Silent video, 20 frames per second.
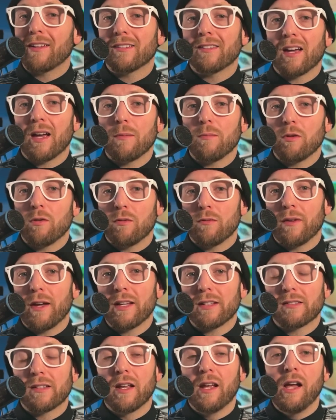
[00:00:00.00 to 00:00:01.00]
time you
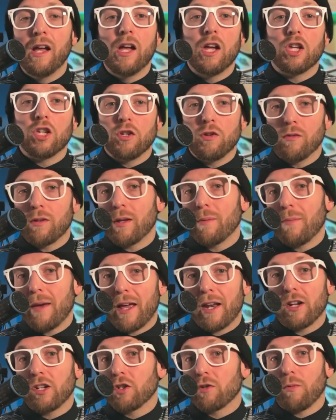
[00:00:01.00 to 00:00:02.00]
invest, you can
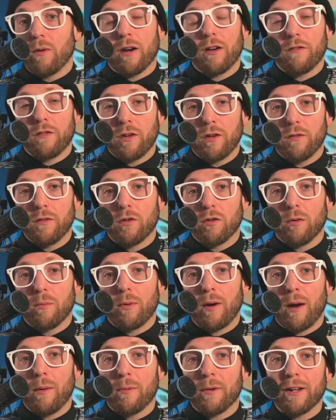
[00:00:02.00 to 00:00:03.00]
manage quite a few of your own
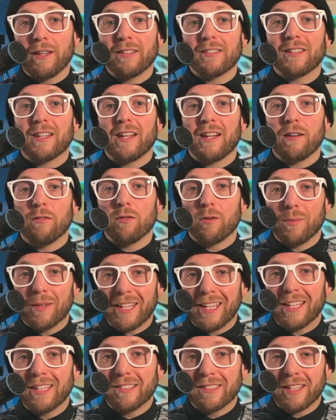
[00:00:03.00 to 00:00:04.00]
properties, and it will
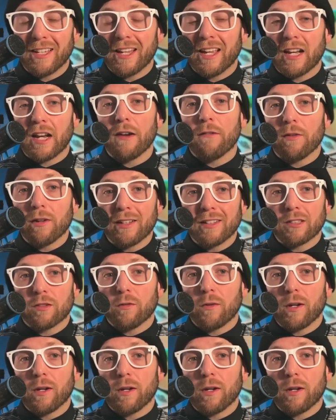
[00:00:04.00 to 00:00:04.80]
be easy and effortless for